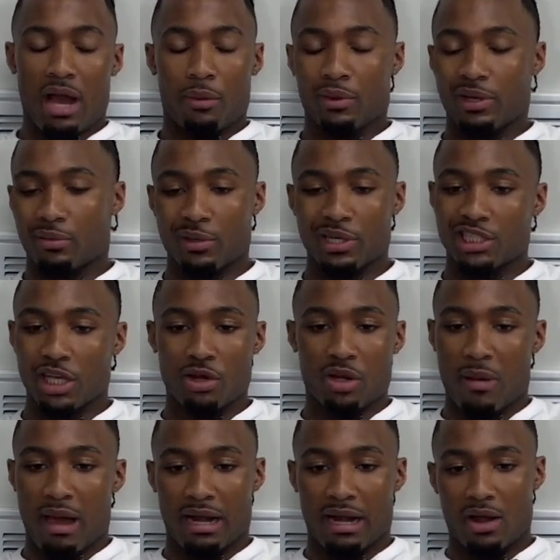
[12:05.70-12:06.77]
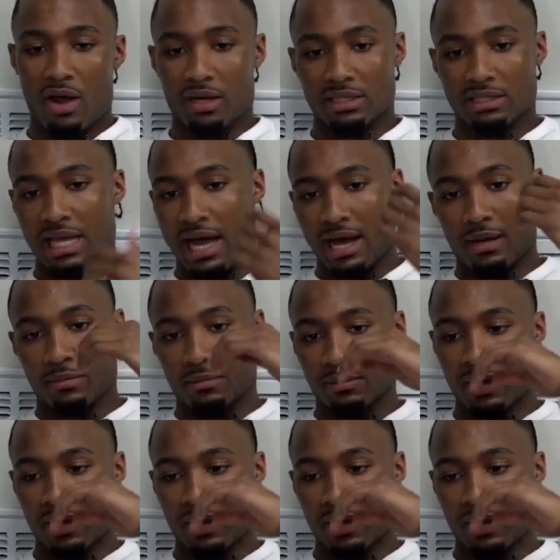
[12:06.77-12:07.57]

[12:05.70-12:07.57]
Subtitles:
we joke about it all the time,